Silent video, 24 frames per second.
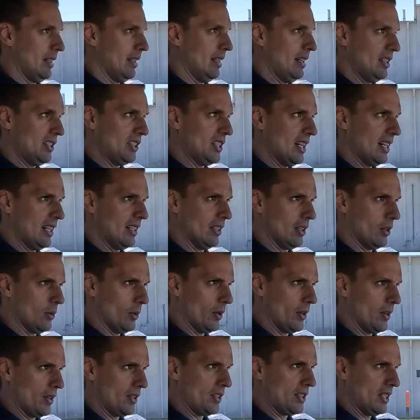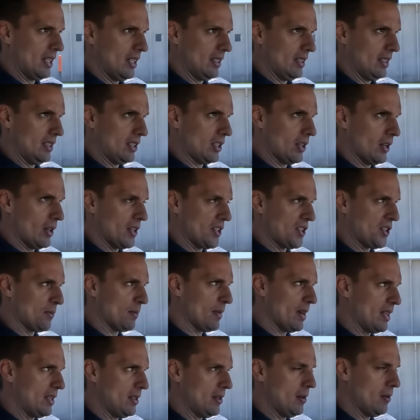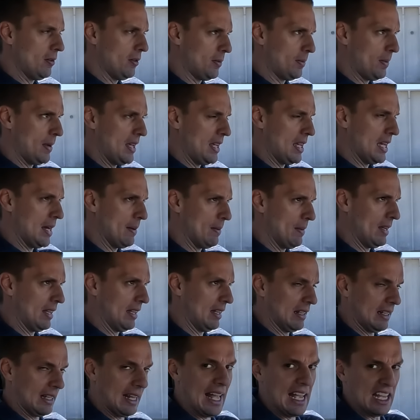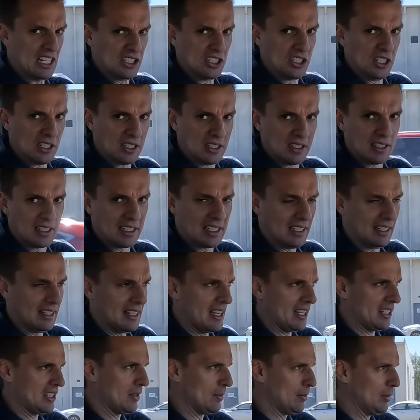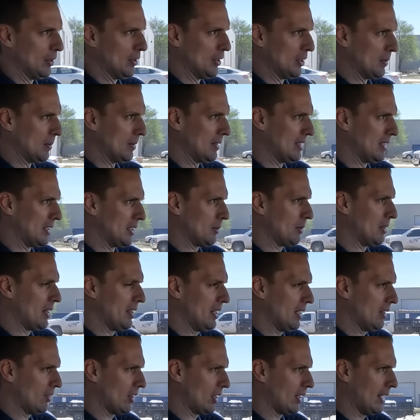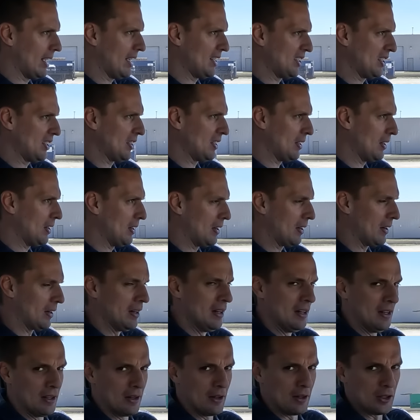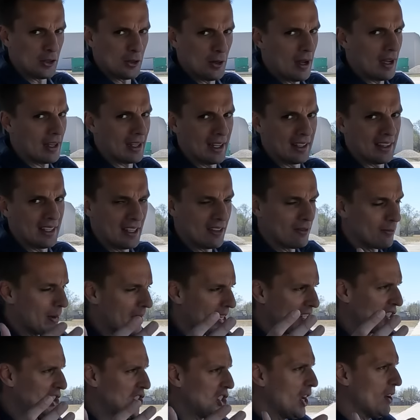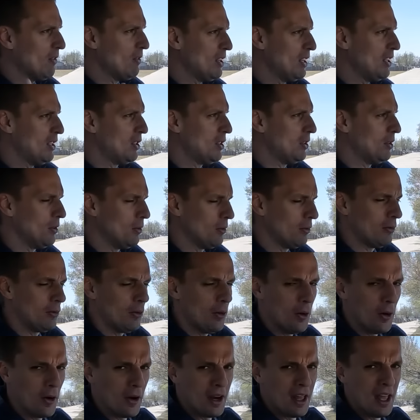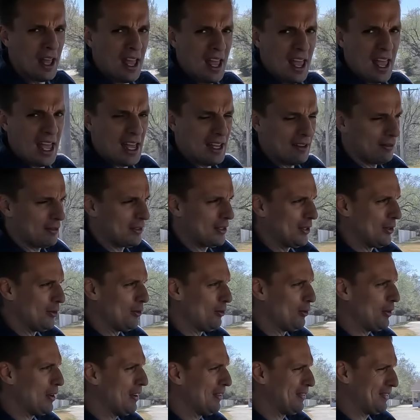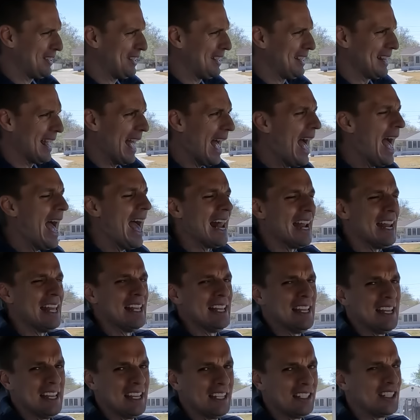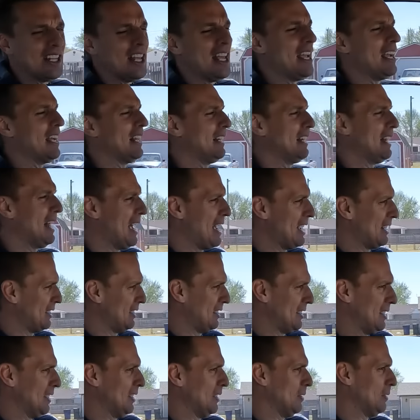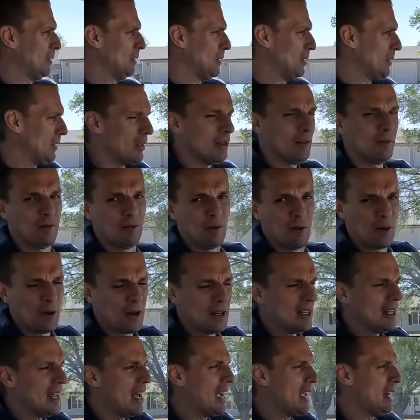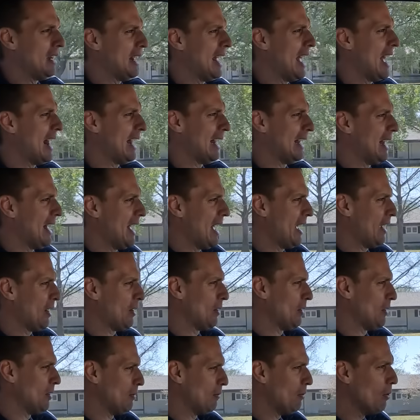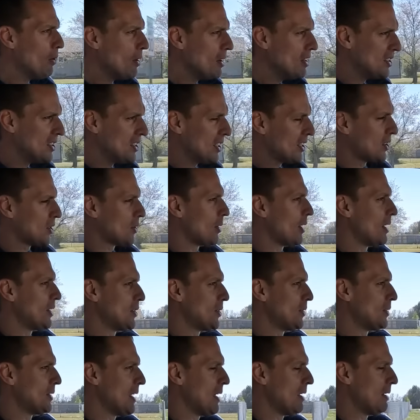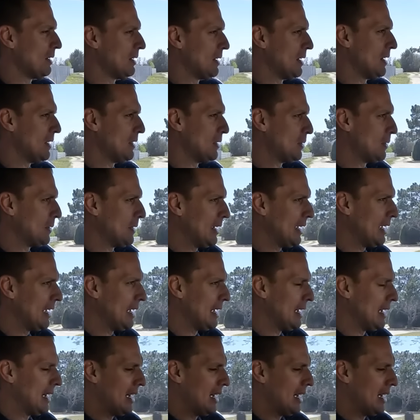It is getting a little weird seeing these cars from my youth becoming classic collectibles because when I think of a classic car or truck, I think of my 72 Ford F250. That is a classic, or the 49 Cadillac, or the 46 Chrysler Town and Country.